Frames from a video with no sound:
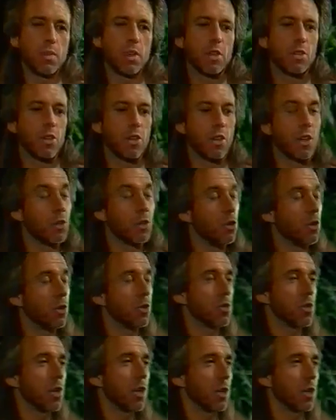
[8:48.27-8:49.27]
Again, you can
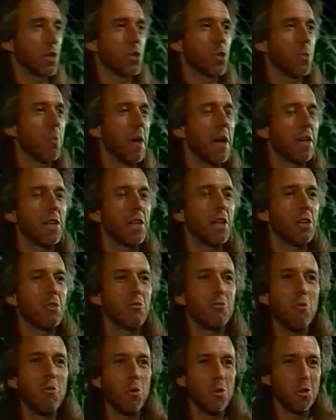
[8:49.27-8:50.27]
say electromagnetic
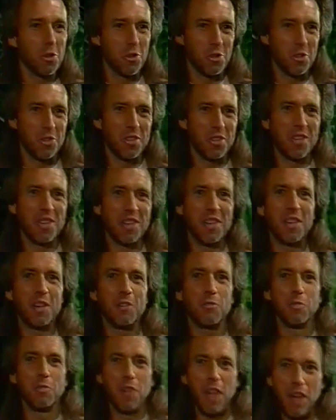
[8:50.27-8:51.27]
forces
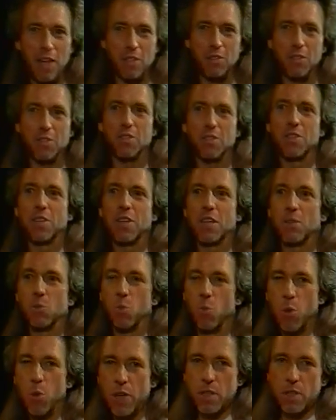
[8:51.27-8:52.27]
of light
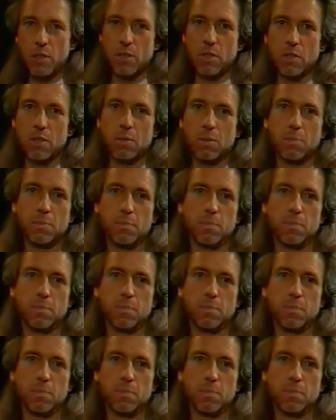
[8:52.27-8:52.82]
and wind